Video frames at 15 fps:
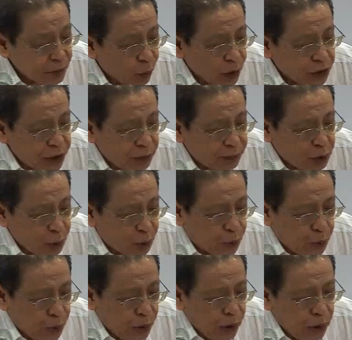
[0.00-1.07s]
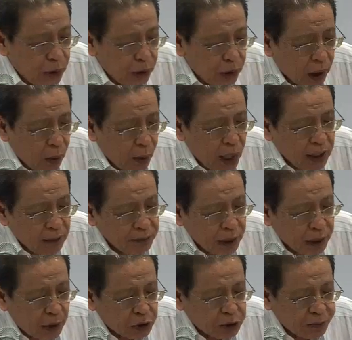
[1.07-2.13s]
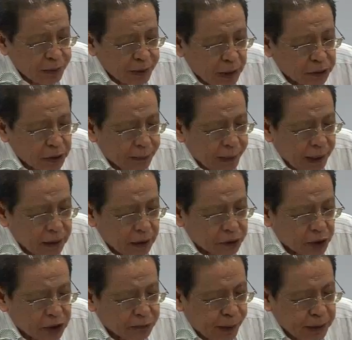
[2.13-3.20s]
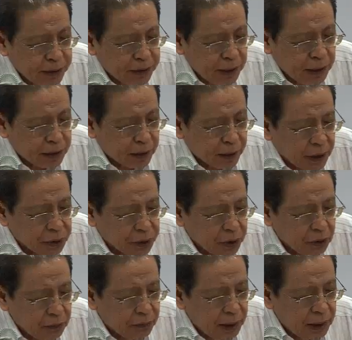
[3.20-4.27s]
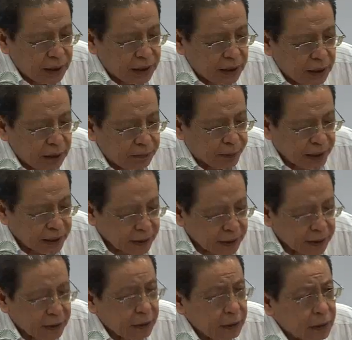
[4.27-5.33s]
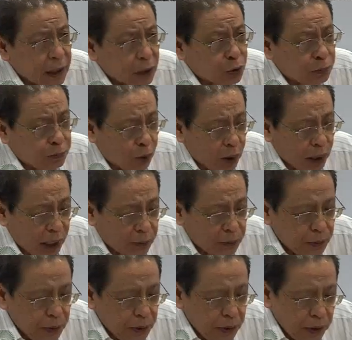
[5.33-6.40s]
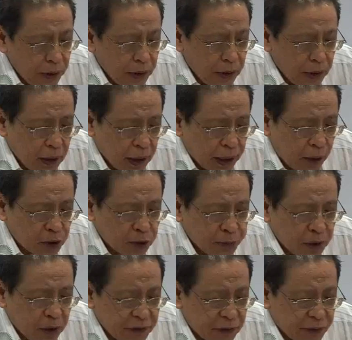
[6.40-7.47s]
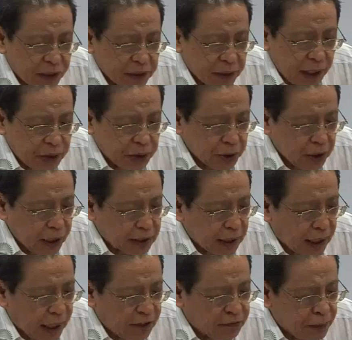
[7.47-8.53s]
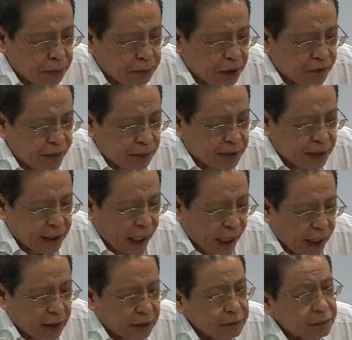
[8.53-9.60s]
Question number 2. I welcome the announcement by the Transparency International Malaysia President, Dato' Paul Lau, announcement of his resignation as a life member of MCA,